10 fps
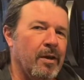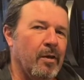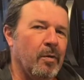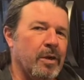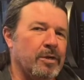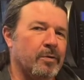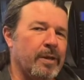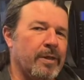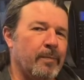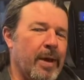we was reading
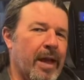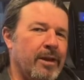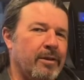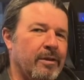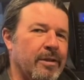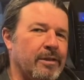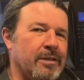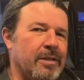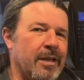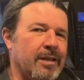the manual and it
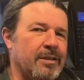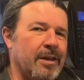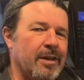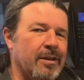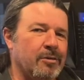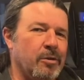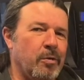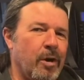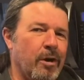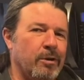says uh, do
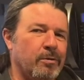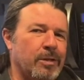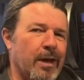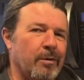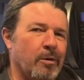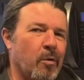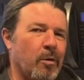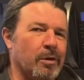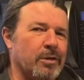not use outdoors.